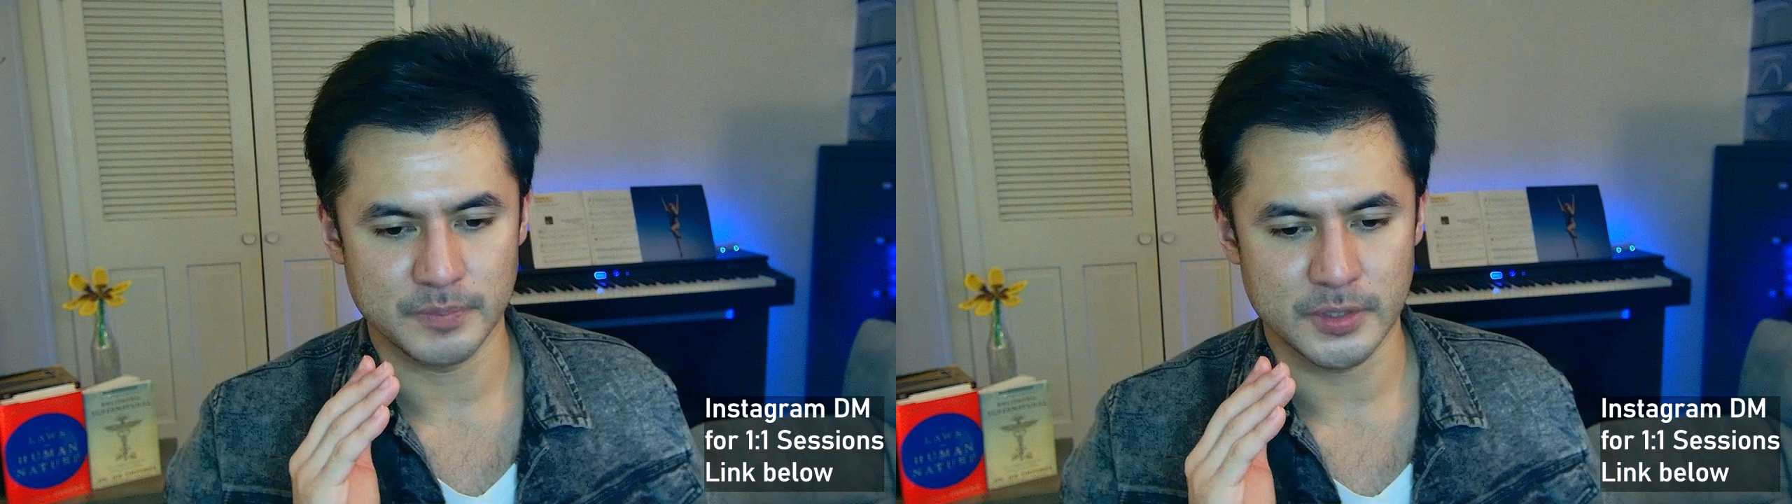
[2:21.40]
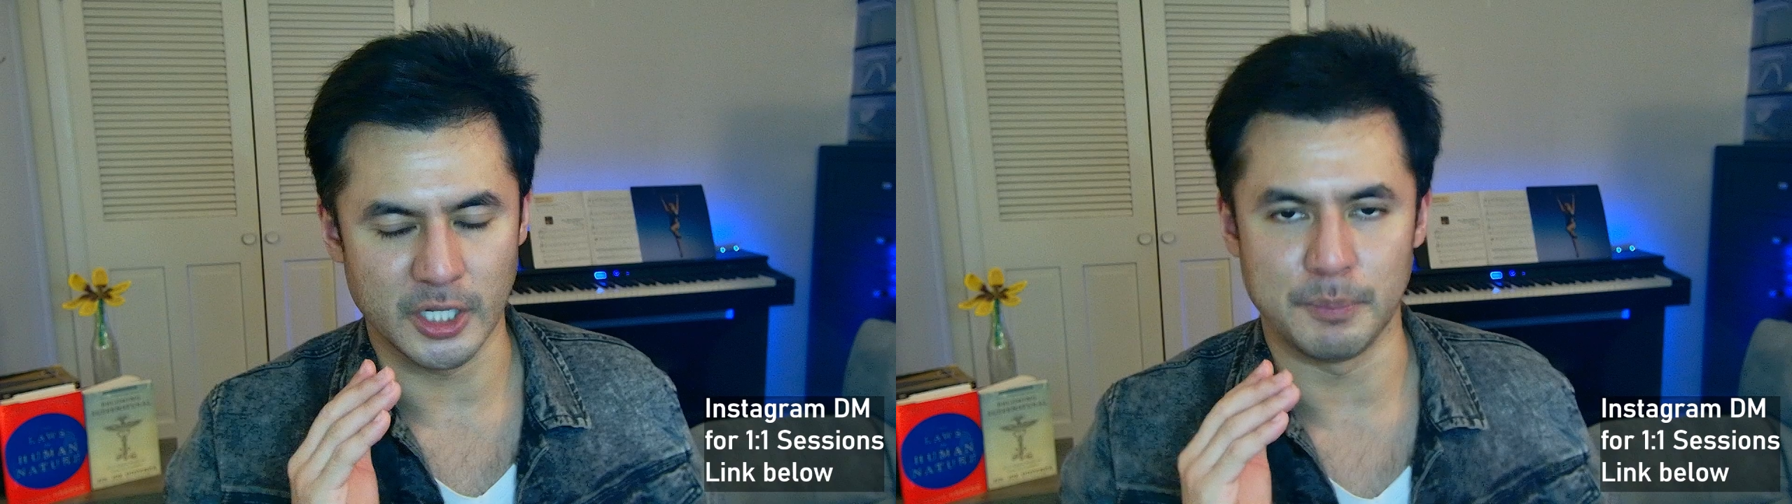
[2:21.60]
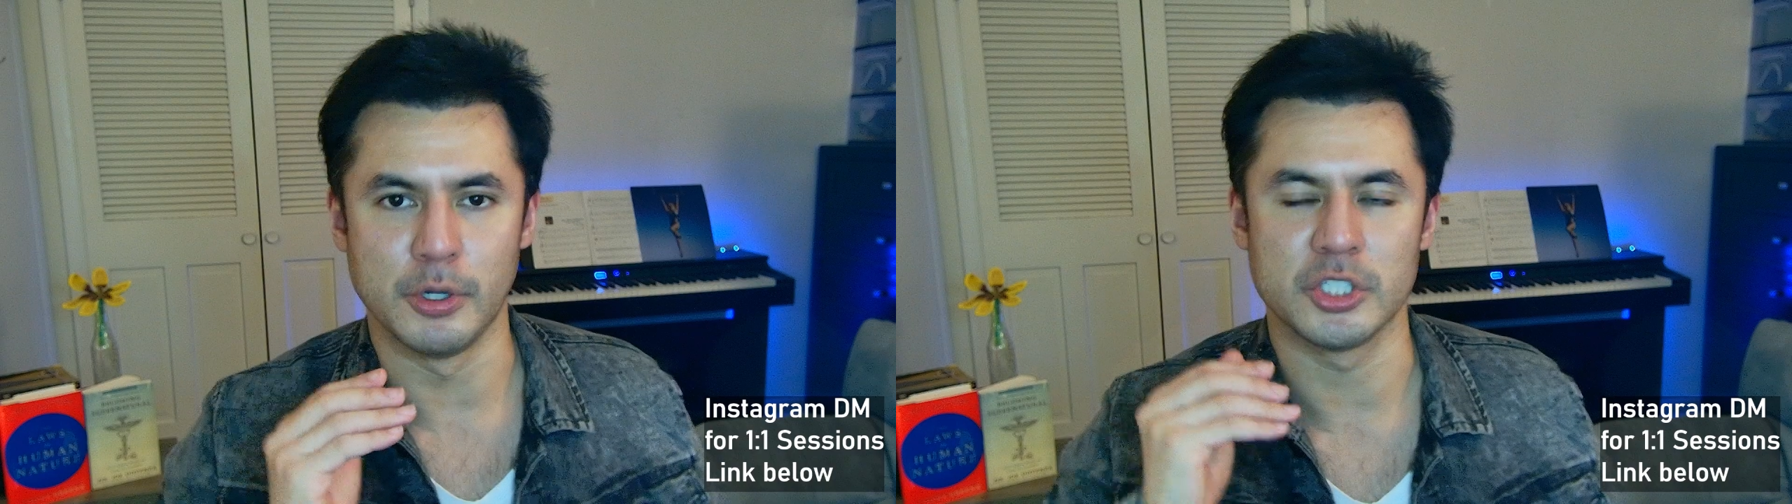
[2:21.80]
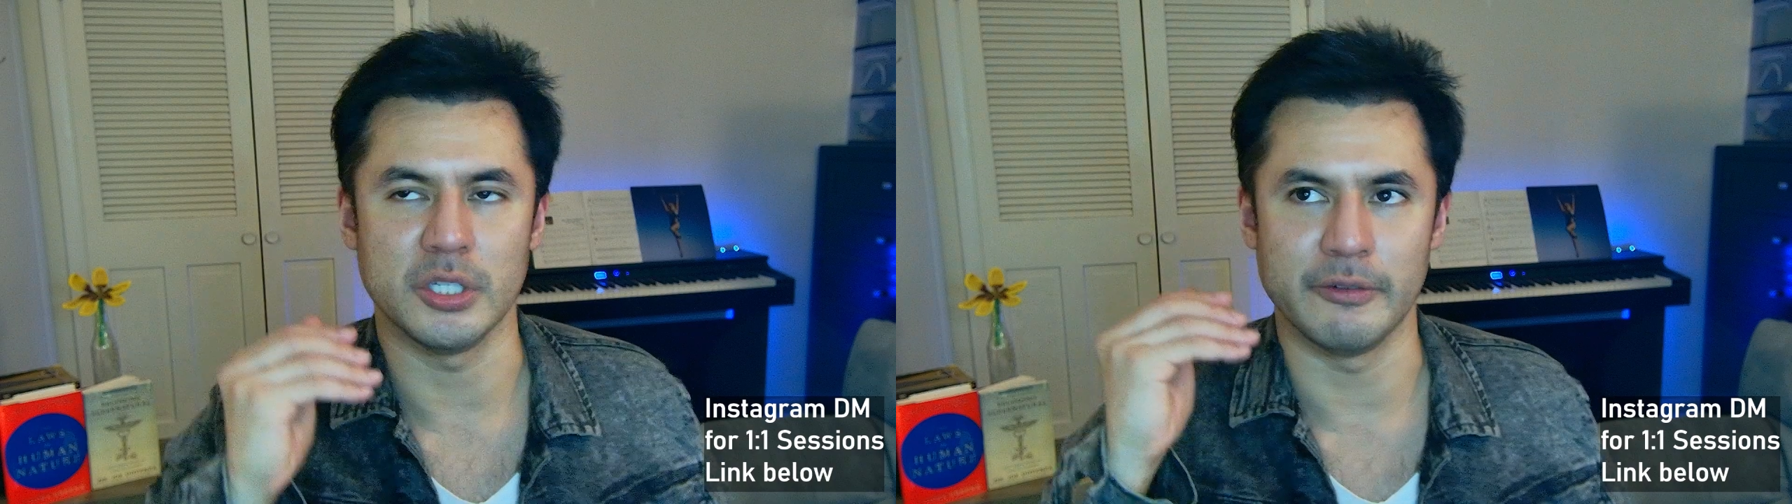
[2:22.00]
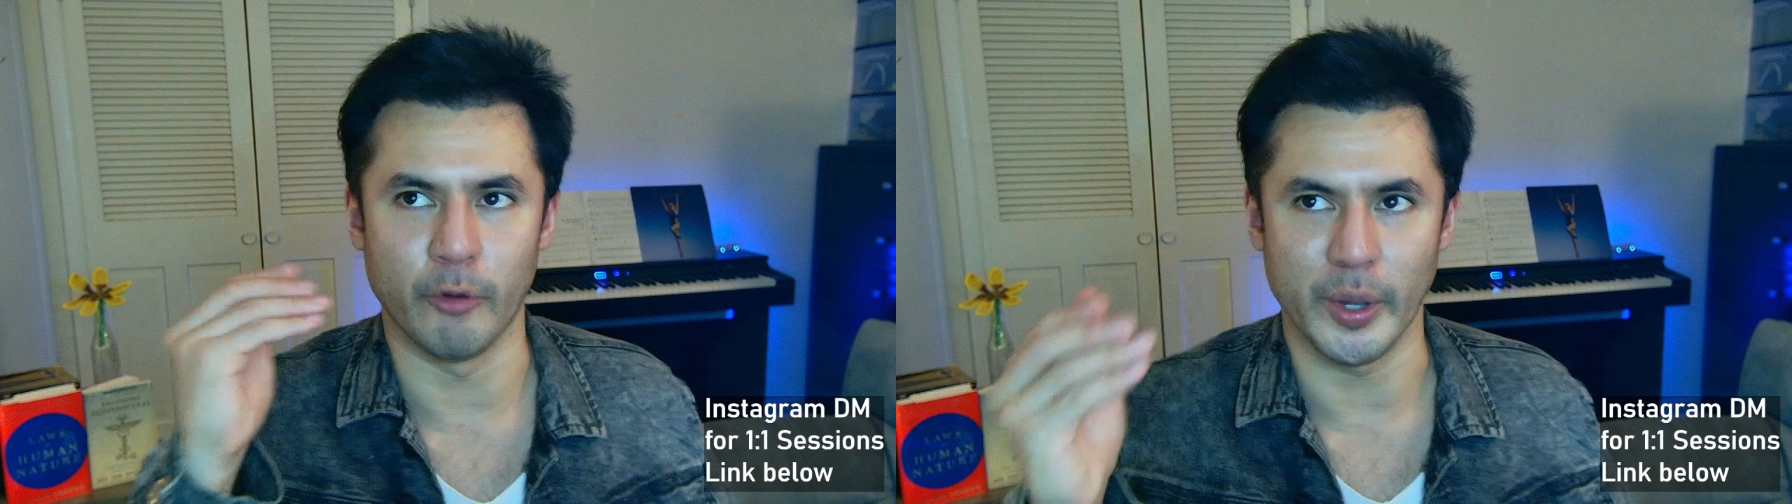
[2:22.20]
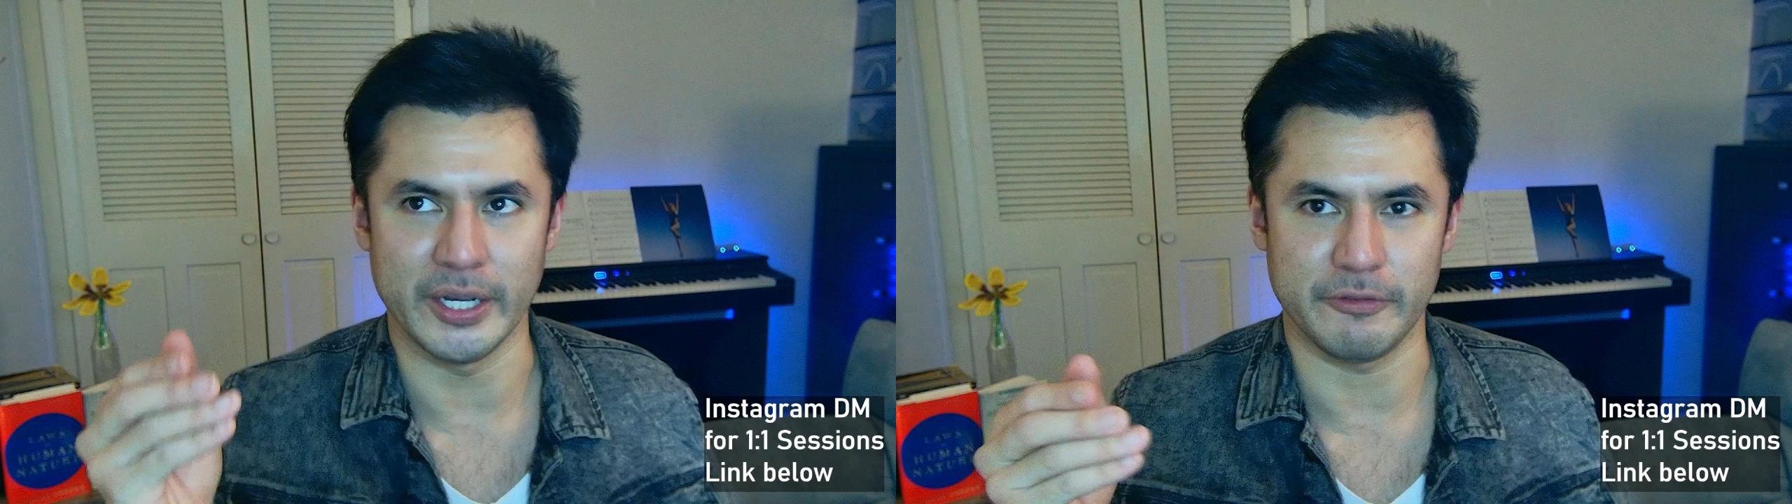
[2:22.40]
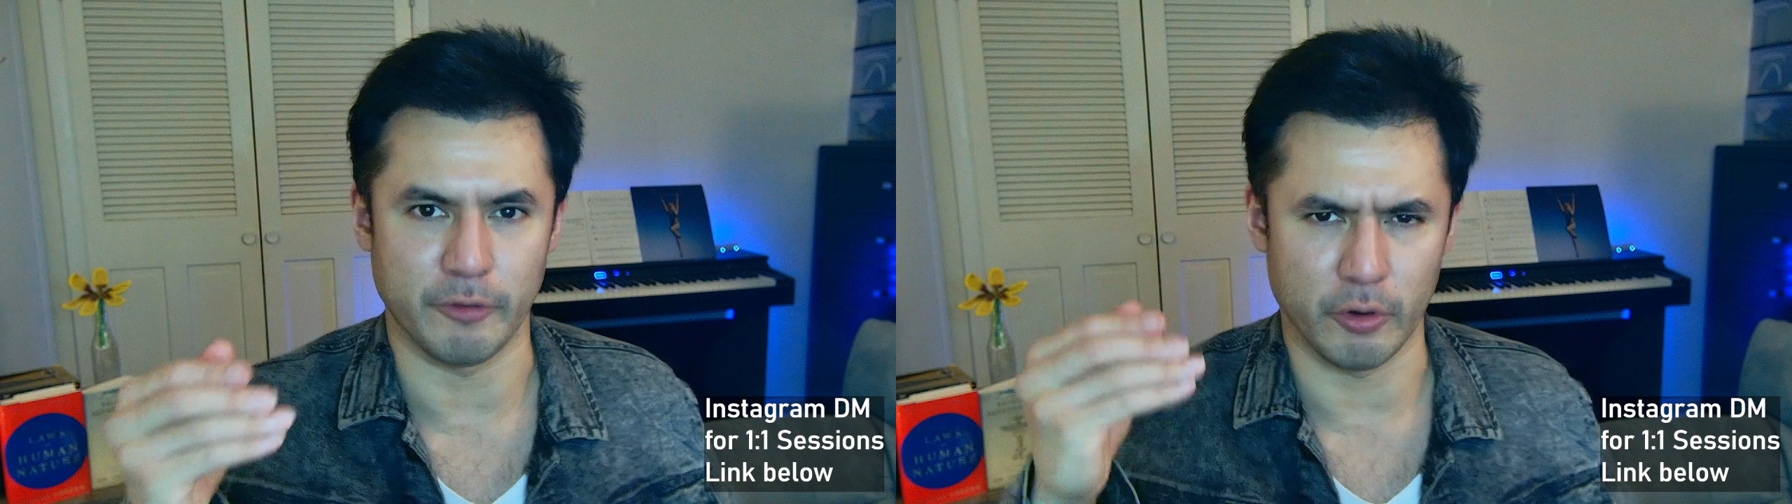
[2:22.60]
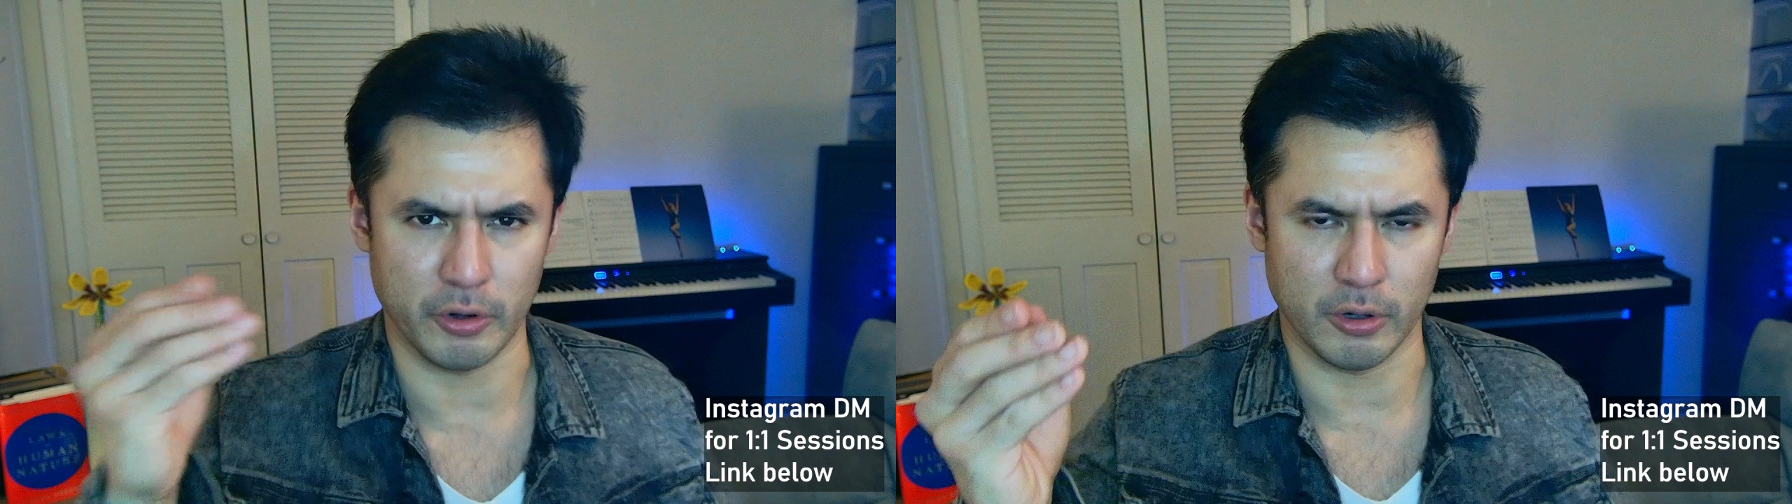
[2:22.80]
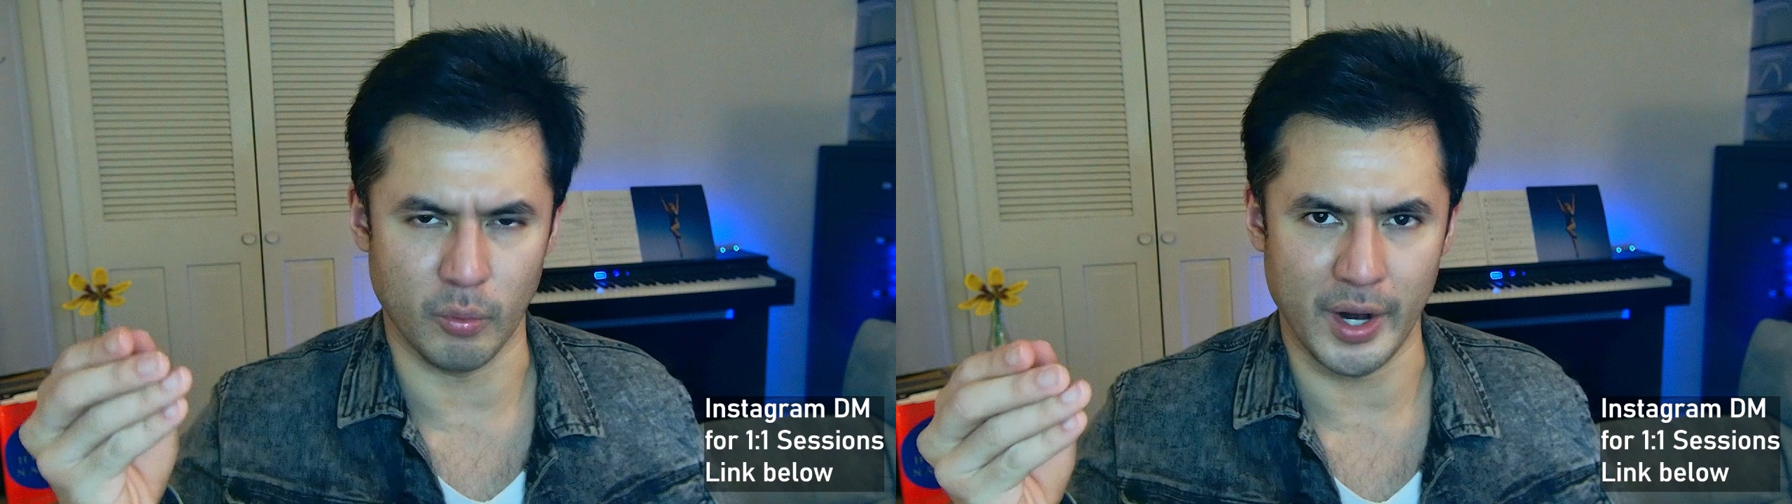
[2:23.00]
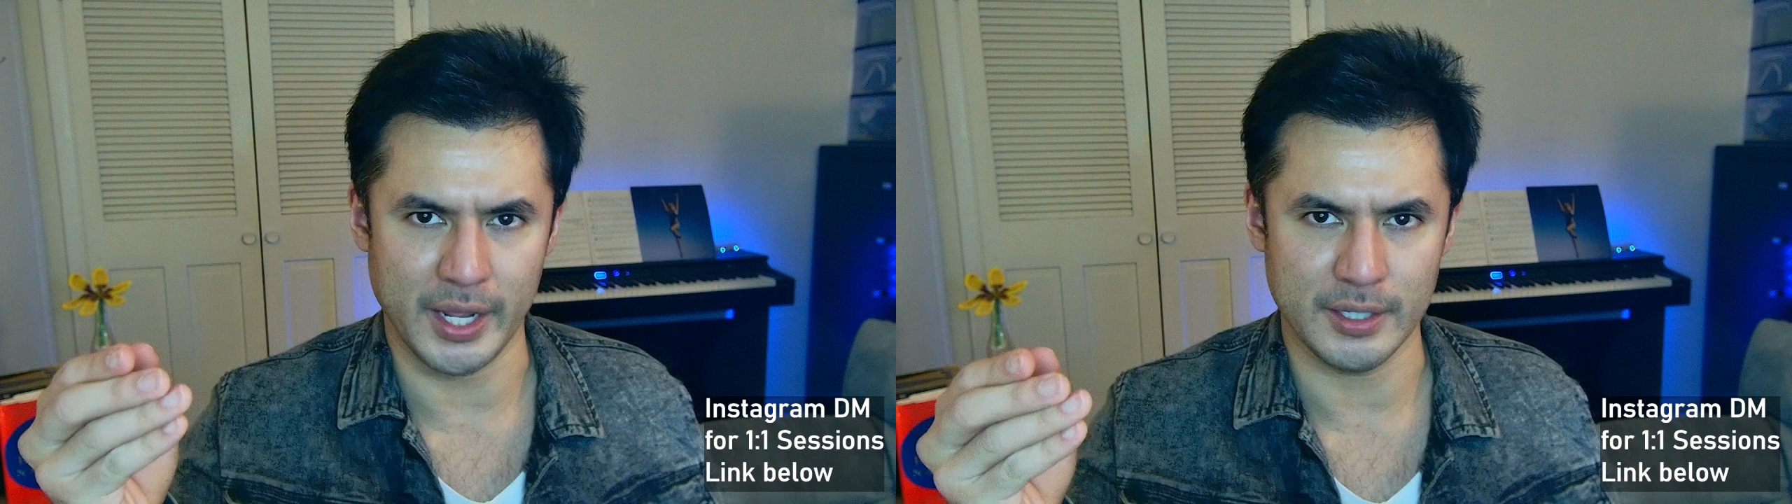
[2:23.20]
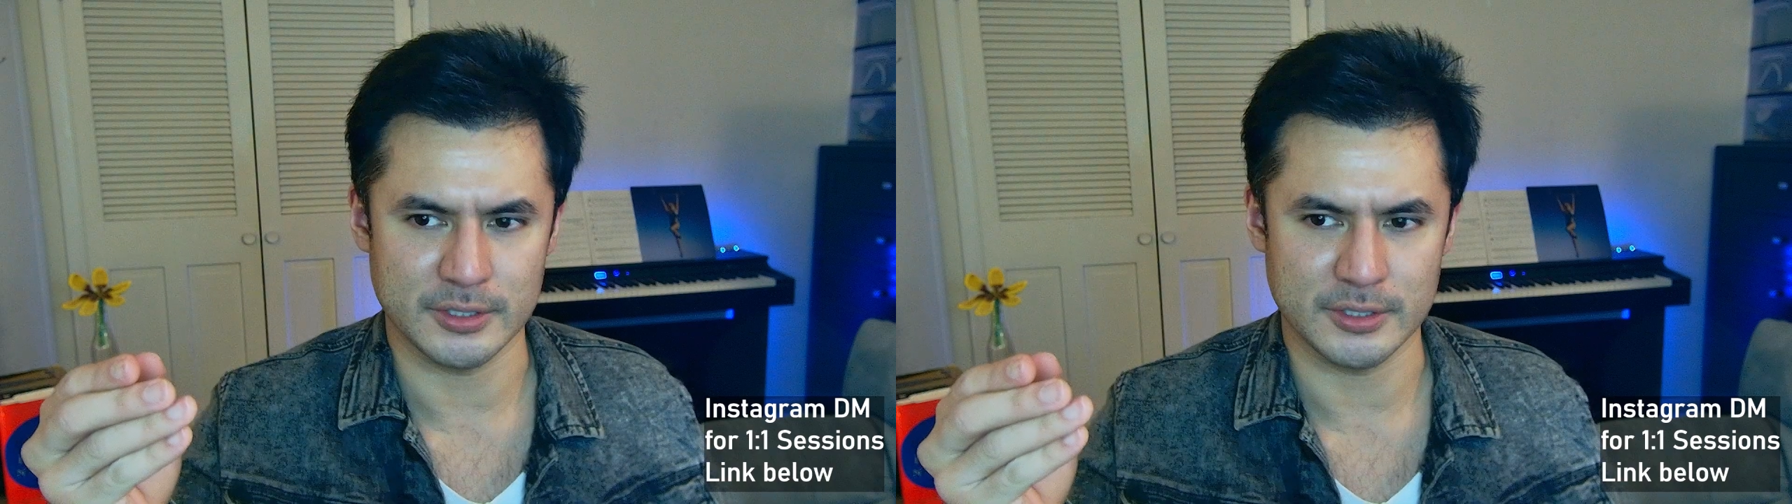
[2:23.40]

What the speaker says: going to push the avoidant further away.